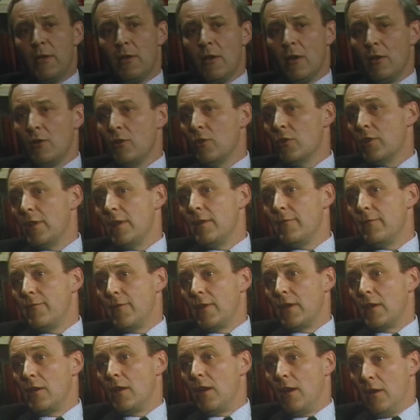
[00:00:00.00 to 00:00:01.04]
Benn was
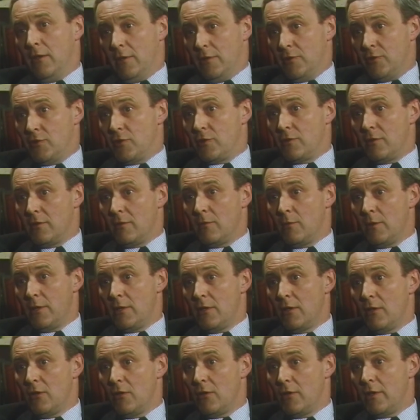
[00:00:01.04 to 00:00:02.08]
also a notable
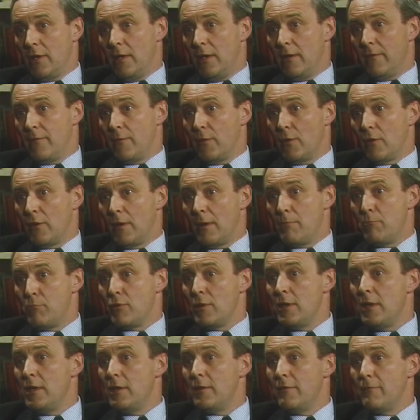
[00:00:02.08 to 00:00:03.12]
Republican, and if
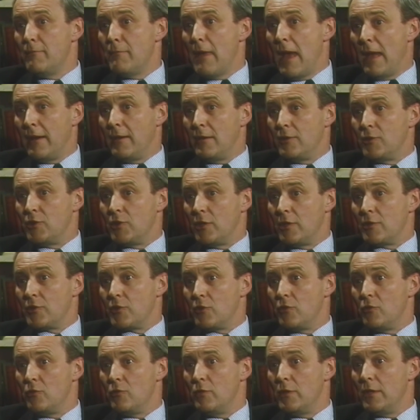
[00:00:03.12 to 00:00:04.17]
by some turn of
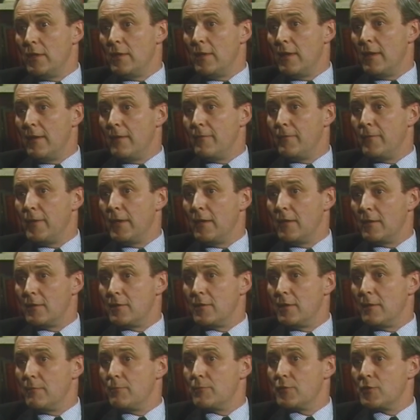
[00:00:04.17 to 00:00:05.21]
events he had become
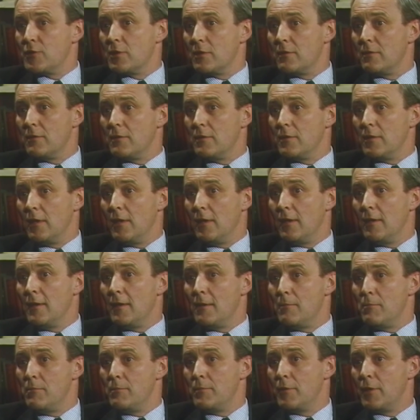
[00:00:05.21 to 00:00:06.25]
Prime Minister, which in the
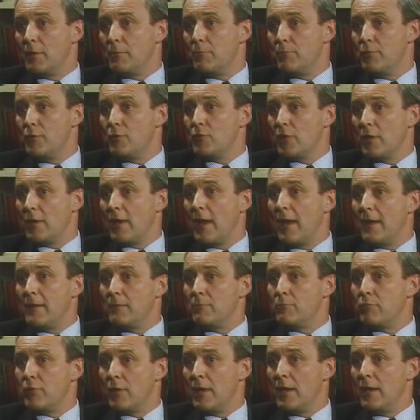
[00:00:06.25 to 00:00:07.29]
1970s
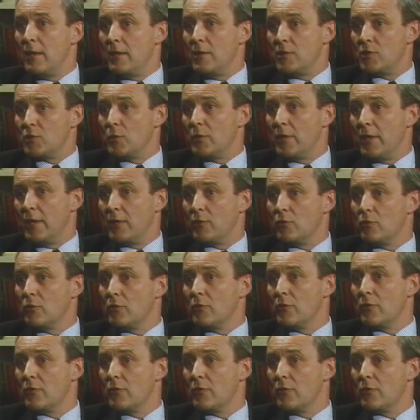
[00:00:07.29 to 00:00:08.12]
and 80s was not